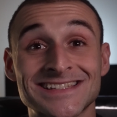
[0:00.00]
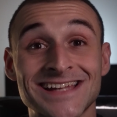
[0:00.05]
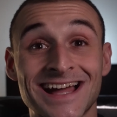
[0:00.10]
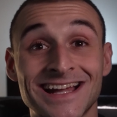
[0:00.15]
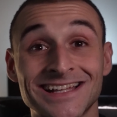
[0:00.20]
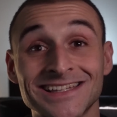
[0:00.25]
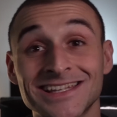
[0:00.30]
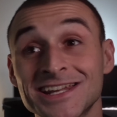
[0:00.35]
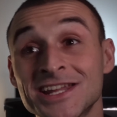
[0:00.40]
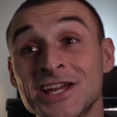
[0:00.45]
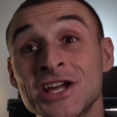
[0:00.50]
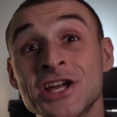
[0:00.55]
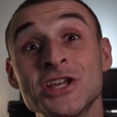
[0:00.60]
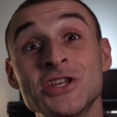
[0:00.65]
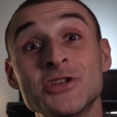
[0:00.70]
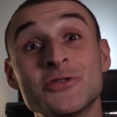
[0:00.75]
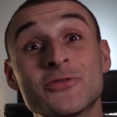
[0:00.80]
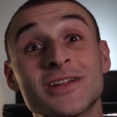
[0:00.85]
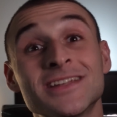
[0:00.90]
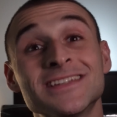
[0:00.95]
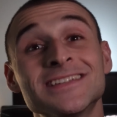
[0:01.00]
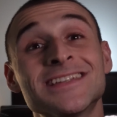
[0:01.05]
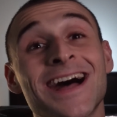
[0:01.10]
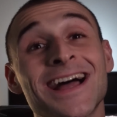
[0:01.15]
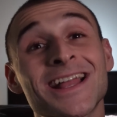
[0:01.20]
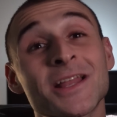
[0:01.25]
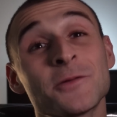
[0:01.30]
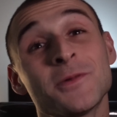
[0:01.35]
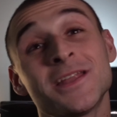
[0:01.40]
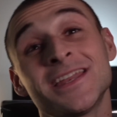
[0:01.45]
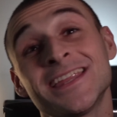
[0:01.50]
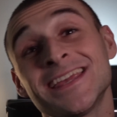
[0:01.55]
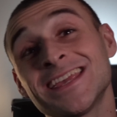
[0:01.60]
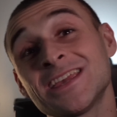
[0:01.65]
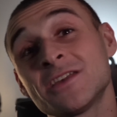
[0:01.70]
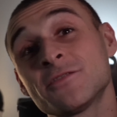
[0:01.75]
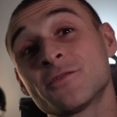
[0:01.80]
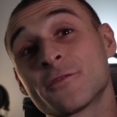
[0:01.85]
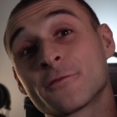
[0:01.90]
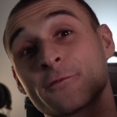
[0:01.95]
dialed in, you can dial them in
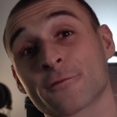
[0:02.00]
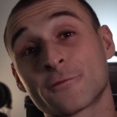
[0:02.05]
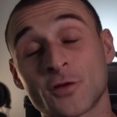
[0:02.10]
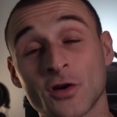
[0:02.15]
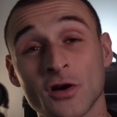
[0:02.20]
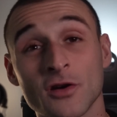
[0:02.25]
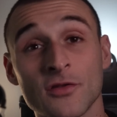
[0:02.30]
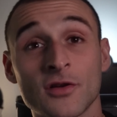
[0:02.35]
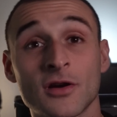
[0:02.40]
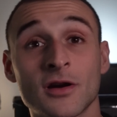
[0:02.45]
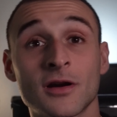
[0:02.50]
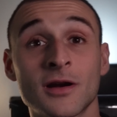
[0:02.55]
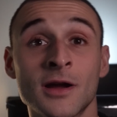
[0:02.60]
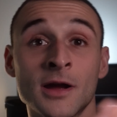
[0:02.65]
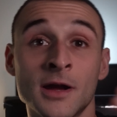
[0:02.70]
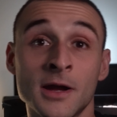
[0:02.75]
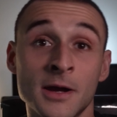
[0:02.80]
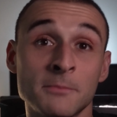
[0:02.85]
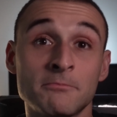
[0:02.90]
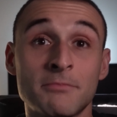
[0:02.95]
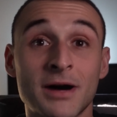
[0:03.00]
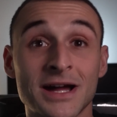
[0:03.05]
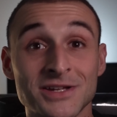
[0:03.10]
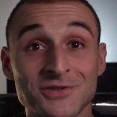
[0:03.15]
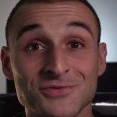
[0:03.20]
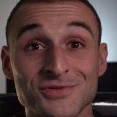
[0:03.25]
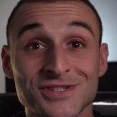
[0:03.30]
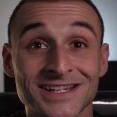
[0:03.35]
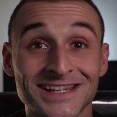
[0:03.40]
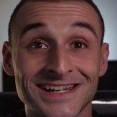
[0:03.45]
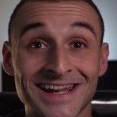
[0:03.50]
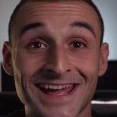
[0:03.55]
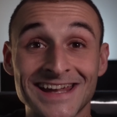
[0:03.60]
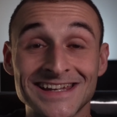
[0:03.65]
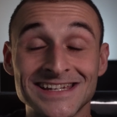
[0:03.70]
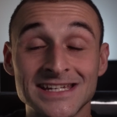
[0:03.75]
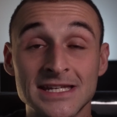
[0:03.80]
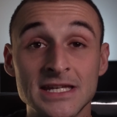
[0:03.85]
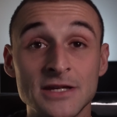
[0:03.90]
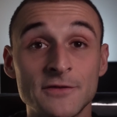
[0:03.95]
even further by using
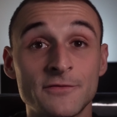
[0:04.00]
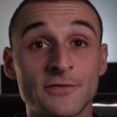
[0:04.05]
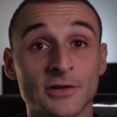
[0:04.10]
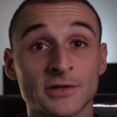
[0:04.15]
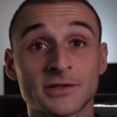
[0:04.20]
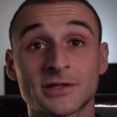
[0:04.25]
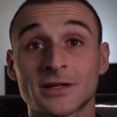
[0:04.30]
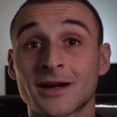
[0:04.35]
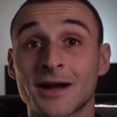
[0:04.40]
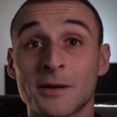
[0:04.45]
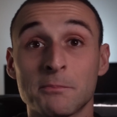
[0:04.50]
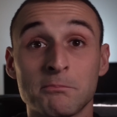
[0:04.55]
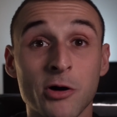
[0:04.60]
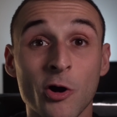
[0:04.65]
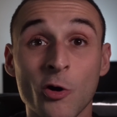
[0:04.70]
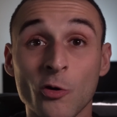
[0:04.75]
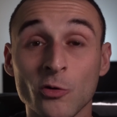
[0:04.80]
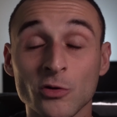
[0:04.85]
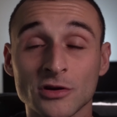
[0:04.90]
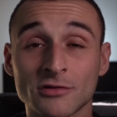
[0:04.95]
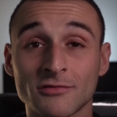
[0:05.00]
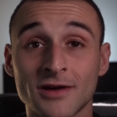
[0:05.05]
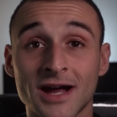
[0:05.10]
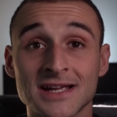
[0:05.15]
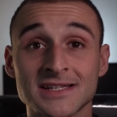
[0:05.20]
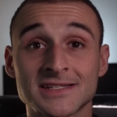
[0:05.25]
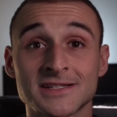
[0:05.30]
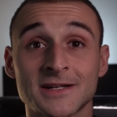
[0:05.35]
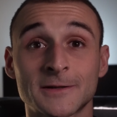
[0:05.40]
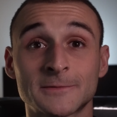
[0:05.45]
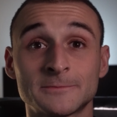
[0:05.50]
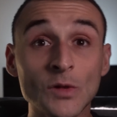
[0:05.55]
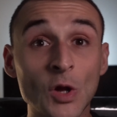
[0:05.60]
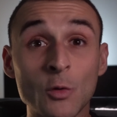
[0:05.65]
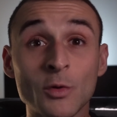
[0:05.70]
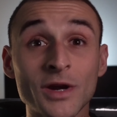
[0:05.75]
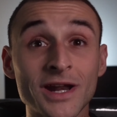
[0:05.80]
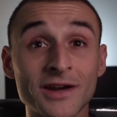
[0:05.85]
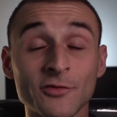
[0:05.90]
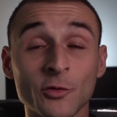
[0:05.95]
an ND filter, a polarizer,
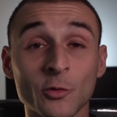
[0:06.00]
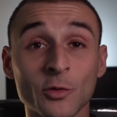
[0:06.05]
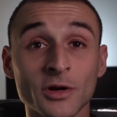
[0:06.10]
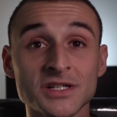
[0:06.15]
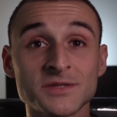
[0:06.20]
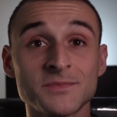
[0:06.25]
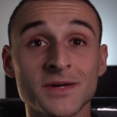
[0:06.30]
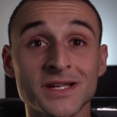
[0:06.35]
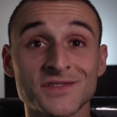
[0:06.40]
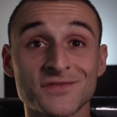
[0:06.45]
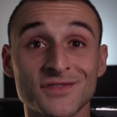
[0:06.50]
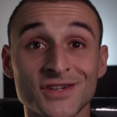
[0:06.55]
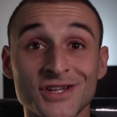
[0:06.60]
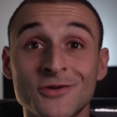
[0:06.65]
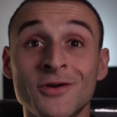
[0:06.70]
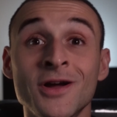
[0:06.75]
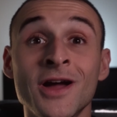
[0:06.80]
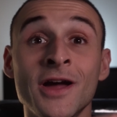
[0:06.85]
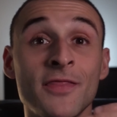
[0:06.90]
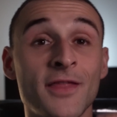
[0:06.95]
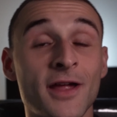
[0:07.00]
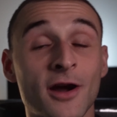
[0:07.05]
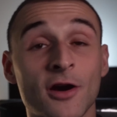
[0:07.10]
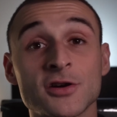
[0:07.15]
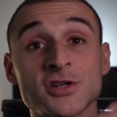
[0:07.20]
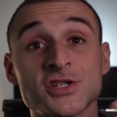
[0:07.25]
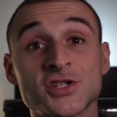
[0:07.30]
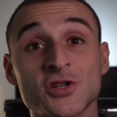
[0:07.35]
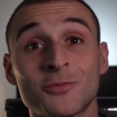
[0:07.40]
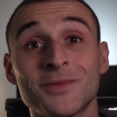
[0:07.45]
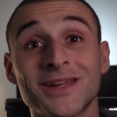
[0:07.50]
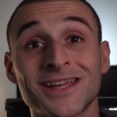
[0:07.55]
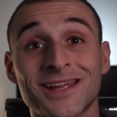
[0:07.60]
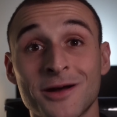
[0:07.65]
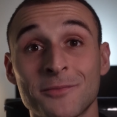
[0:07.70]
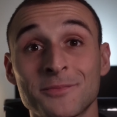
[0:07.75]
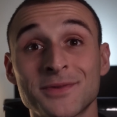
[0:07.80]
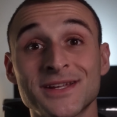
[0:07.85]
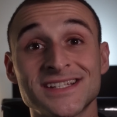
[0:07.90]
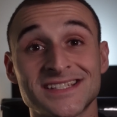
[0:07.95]
whatever works best for you. There are so many
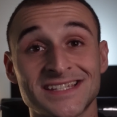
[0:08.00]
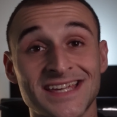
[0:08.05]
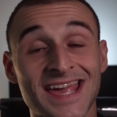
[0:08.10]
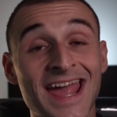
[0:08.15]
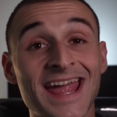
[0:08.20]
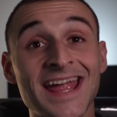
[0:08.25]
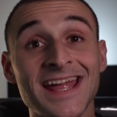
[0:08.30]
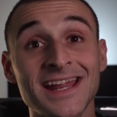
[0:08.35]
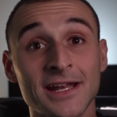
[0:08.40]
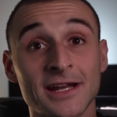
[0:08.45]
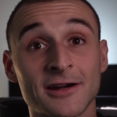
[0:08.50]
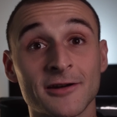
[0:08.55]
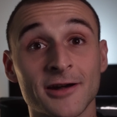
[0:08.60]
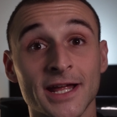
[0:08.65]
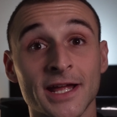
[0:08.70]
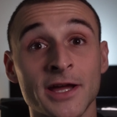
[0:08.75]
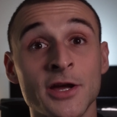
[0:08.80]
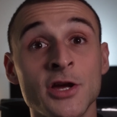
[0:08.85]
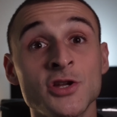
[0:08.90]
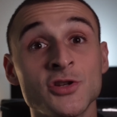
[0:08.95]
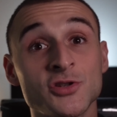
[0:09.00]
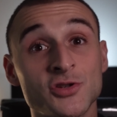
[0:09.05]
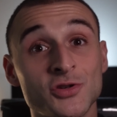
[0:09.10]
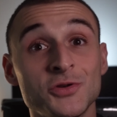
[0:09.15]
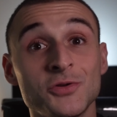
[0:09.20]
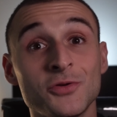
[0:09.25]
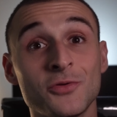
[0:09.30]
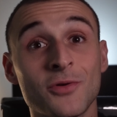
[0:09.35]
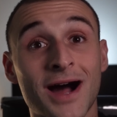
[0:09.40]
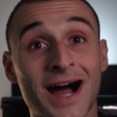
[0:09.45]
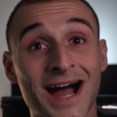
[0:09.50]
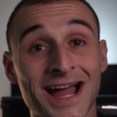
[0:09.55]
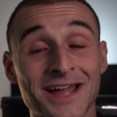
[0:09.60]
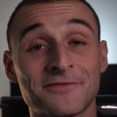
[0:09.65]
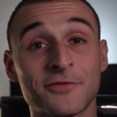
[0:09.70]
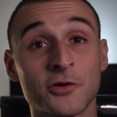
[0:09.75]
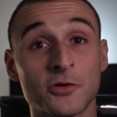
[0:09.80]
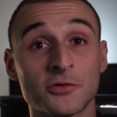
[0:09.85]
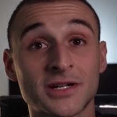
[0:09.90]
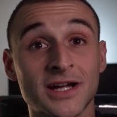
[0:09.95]
companies catering to
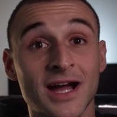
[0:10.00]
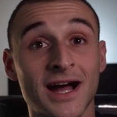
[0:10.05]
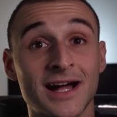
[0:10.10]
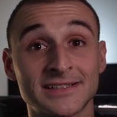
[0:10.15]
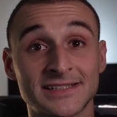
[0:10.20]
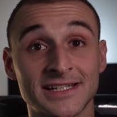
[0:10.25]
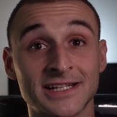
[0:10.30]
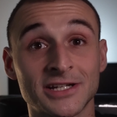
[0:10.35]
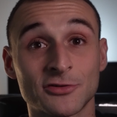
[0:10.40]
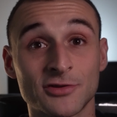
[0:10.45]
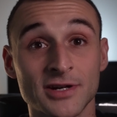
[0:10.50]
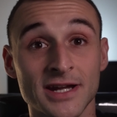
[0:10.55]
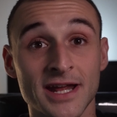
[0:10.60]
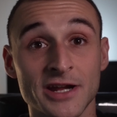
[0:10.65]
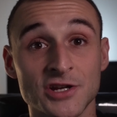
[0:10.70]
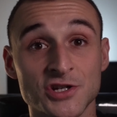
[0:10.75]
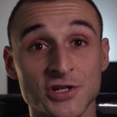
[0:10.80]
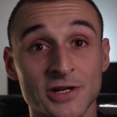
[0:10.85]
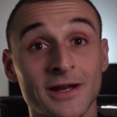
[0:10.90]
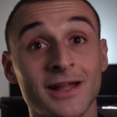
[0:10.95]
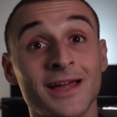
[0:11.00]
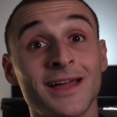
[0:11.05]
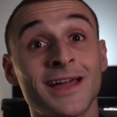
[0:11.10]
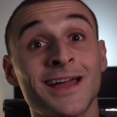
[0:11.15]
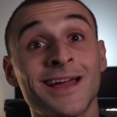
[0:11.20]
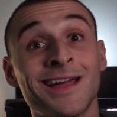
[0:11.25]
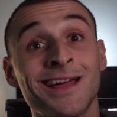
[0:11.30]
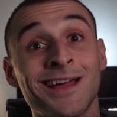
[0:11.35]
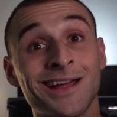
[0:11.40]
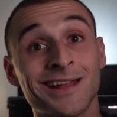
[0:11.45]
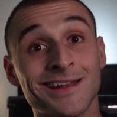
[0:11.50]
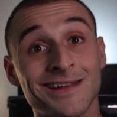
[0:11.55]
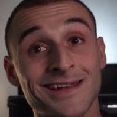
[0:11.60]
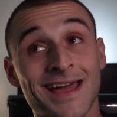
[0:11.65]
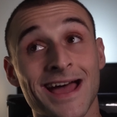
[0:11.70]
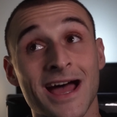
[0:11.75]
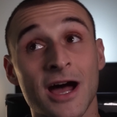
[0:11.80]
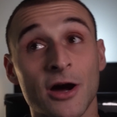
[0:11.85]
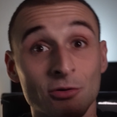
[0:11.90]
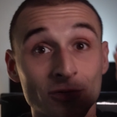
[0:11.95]
iPhone content creation.
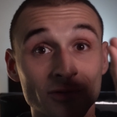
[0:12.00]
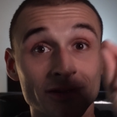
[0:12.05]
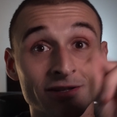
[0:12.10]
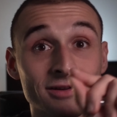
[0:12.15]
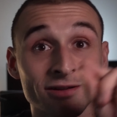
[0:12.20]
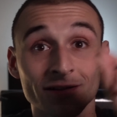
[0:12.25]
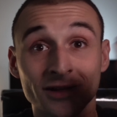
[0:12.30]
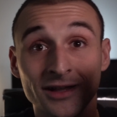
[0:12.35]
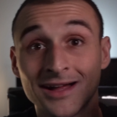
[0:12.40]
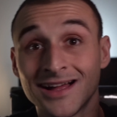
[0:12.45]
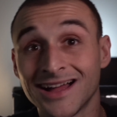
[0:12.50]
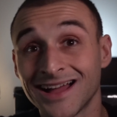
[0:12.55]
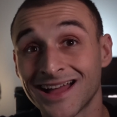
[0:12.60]
Now, little